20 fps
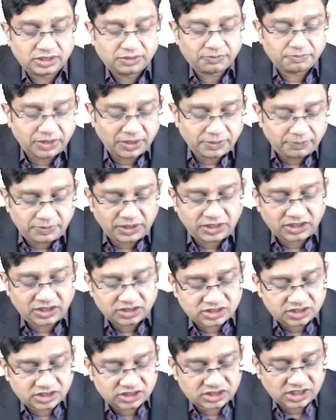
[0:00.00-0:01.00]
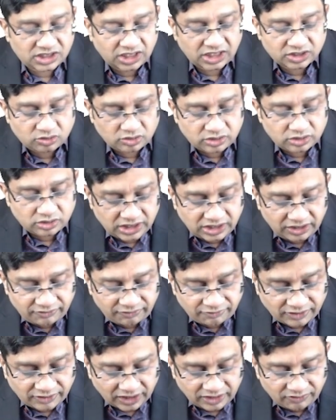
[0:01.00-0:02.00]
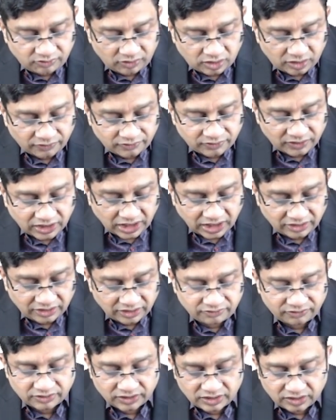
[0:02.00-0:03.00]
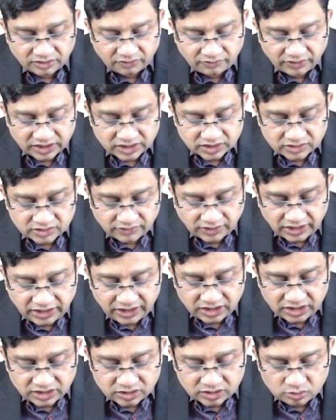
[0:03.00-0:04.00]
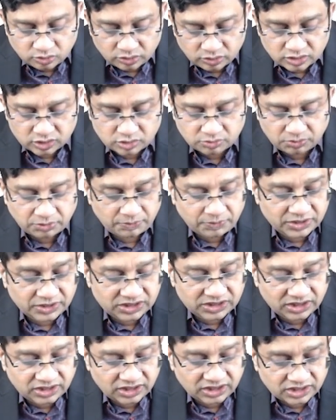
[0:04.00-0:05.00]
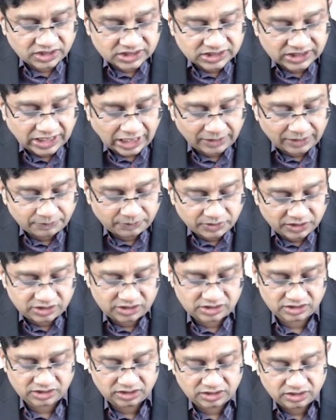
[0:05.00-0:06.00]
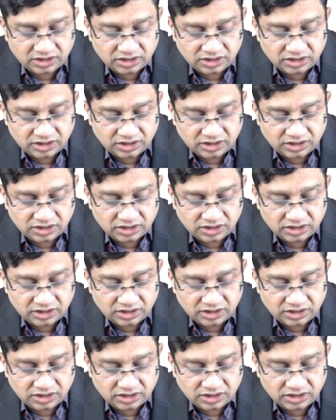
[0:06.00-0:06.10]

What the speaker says: baby is discharged on day 5 of life when a swelling is noticed to be present in the scalp region.